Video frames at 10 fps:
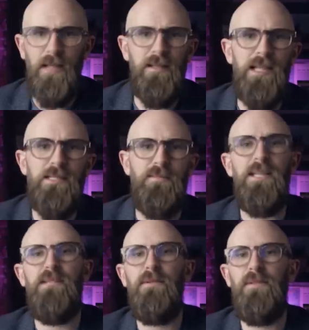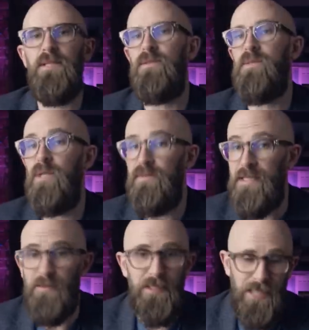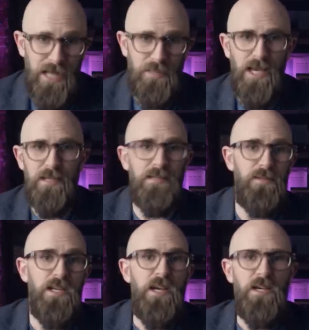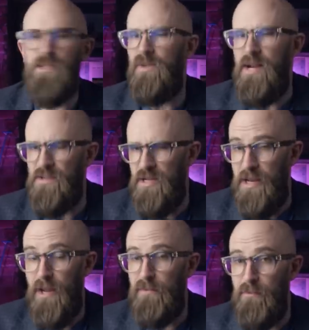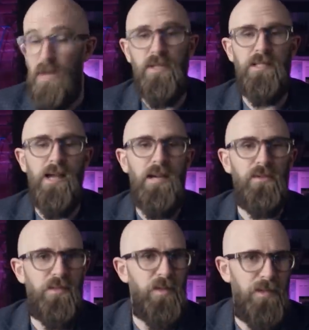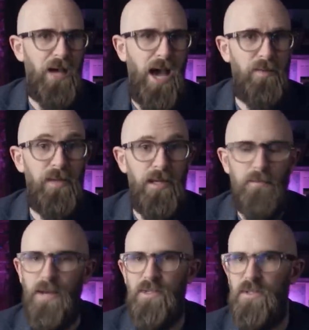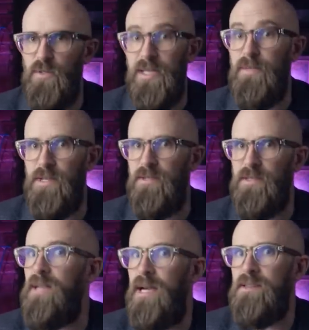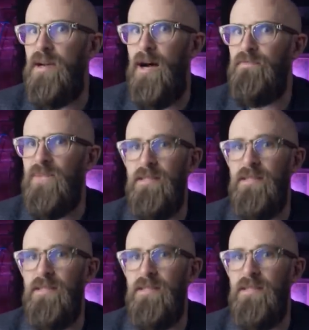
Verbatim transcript: Nonetheless, many different vehicles were fitted with gas bags, even strangely enough, motorcycles, with the bag being mounted to a special sidecar.